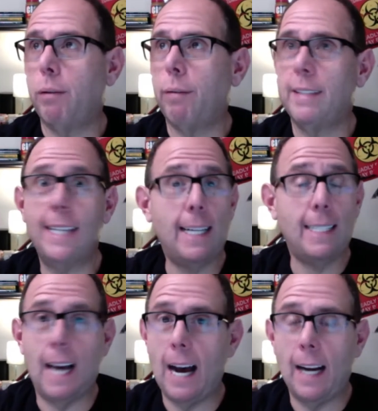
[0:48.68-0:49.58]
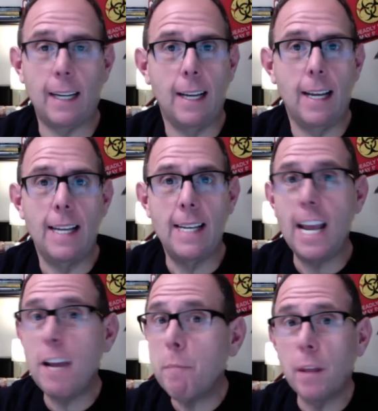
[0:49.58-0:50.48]
TikTok,
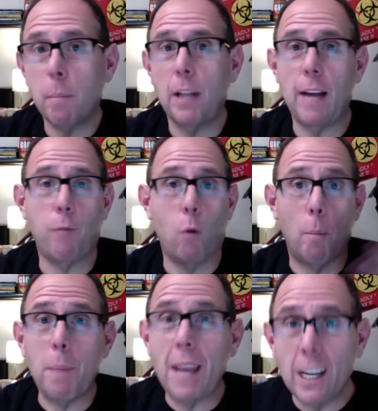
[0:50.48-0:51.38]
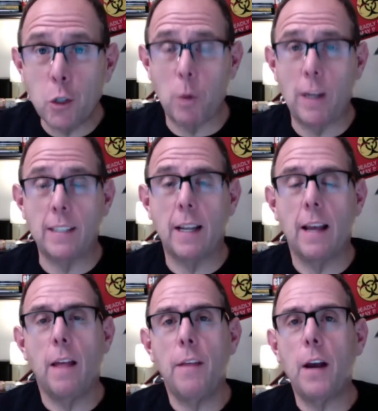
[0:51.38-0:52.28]
name the platform, Pinterest,
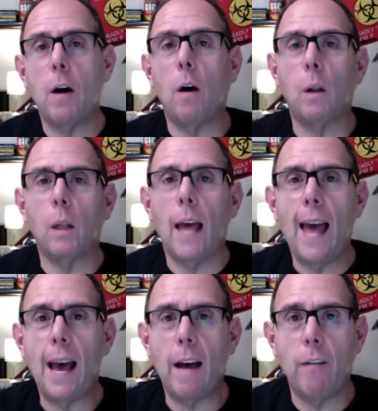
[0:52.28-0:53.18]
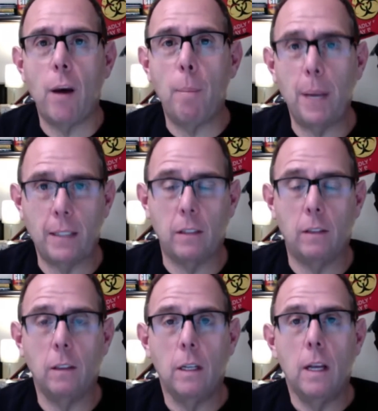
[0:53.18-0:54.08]
they all have a pixel.
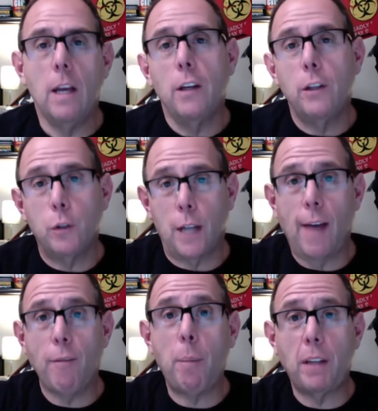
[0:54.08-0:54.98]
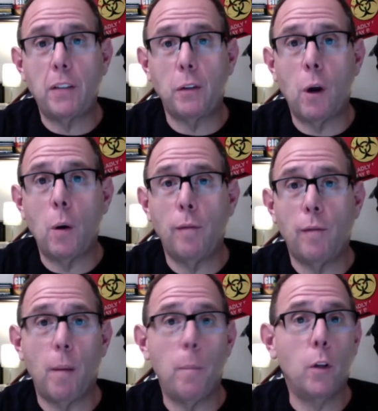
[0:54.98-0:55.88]
You should have a pixel code
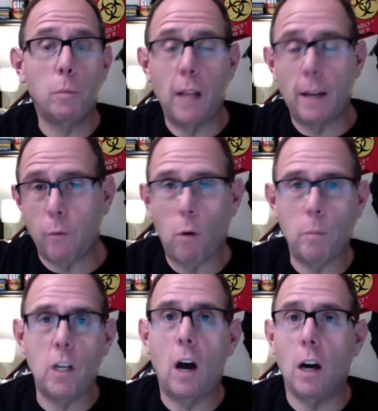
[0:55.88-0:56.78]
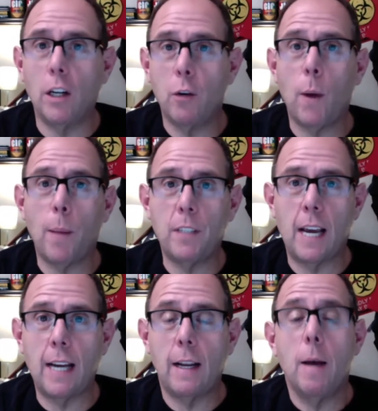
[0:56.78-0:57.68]
from those platforms on your
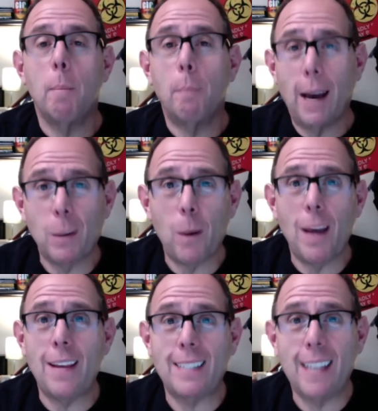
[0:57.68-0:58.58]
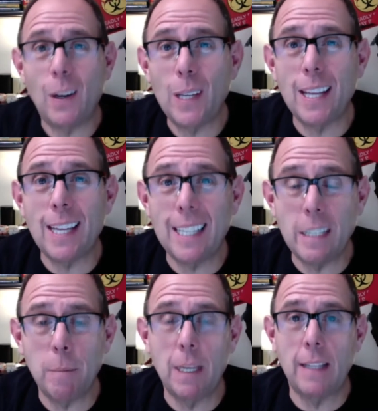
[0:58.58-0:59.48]
website. By the way, they tell you they need
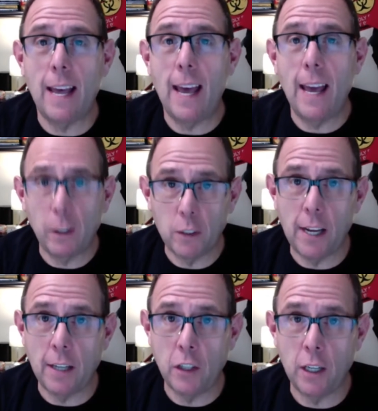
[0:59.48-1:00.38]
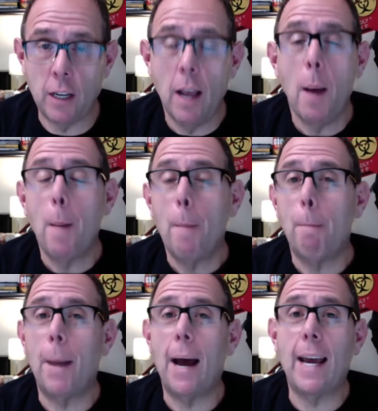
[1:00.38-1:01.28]
to be in the header section.
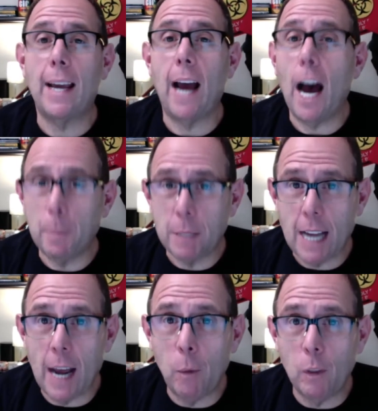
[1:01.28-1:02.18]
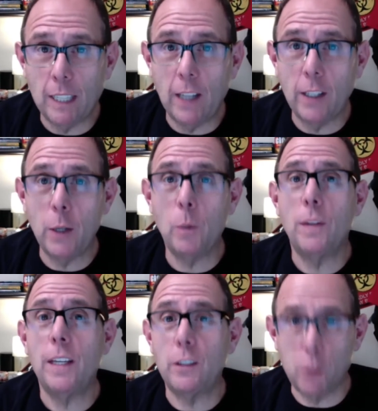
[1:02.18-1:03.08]
My ops guy will tell you
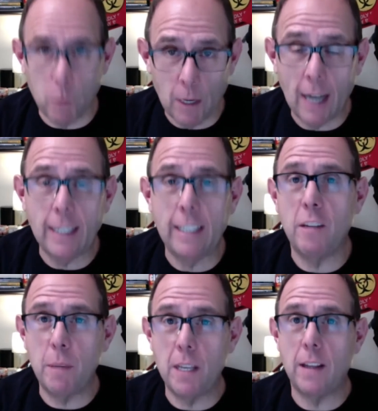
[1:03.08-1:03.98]
they do not need to be there.